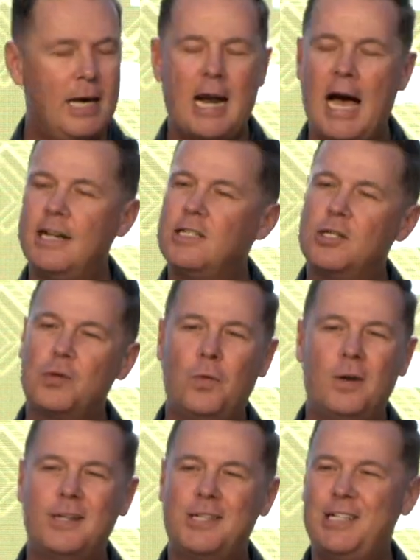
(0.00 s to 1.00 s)
And I just
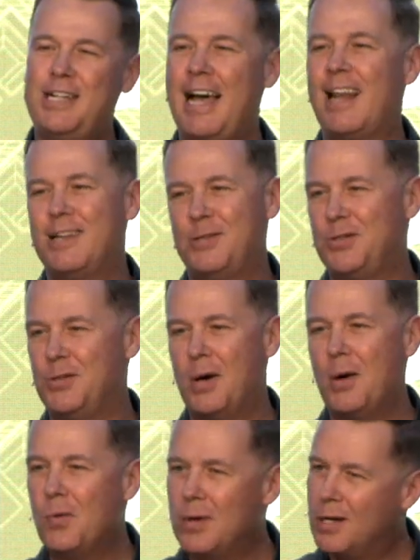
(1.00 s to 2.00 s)
want to challenge you,
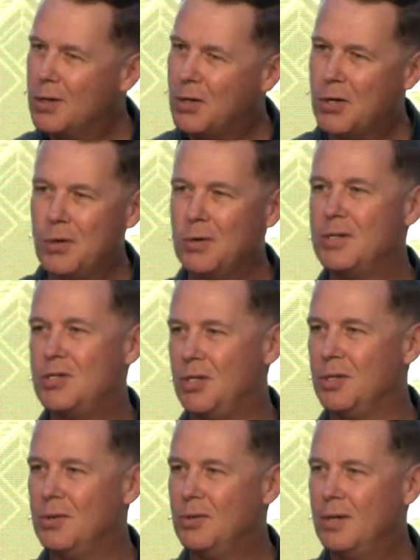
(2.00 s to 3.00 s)
I want to encourage
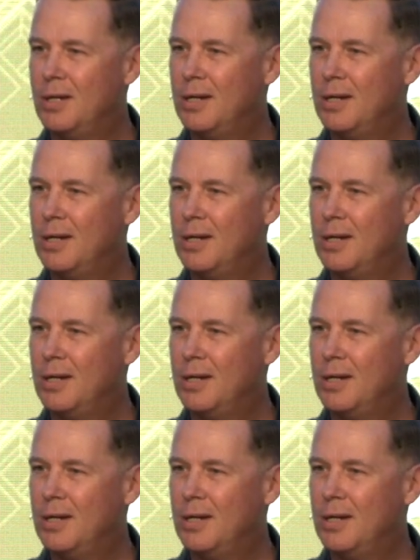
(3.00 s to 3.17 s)
you.